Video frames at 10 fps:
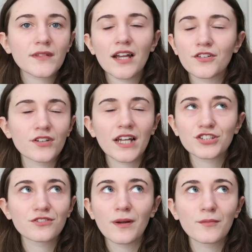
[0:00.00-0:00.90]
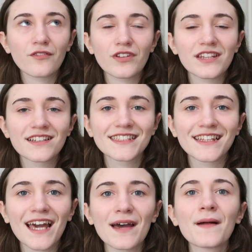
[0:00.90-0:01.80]
I don't actually remember everything that's
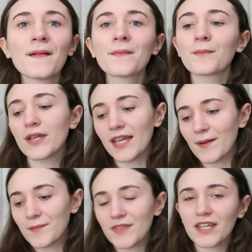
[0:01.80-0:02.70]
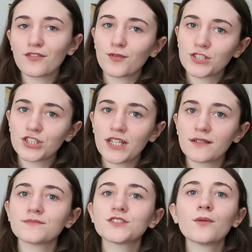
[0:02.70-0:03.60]
in there, but yeah, thank you for
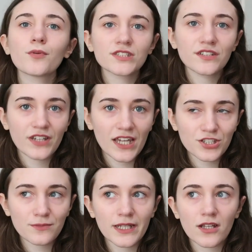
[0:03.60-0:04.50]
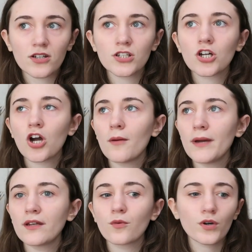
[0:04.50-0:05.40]
watching. Turn post notification bell on,
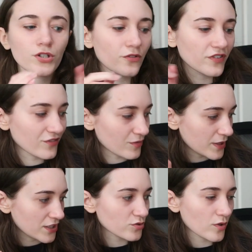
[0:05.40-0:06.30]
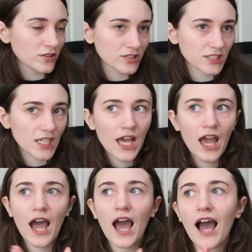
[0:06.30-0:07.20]
comment what your favourite piece was,
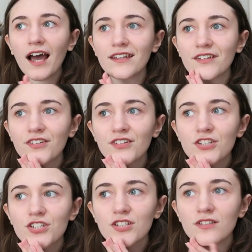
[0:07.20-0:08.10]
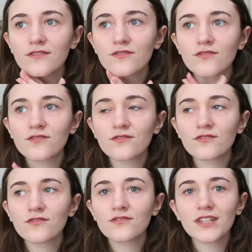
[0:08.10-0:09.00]
and
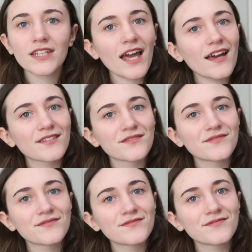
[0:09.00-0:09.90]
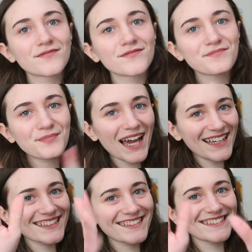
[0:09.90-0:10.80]
yeah, bye.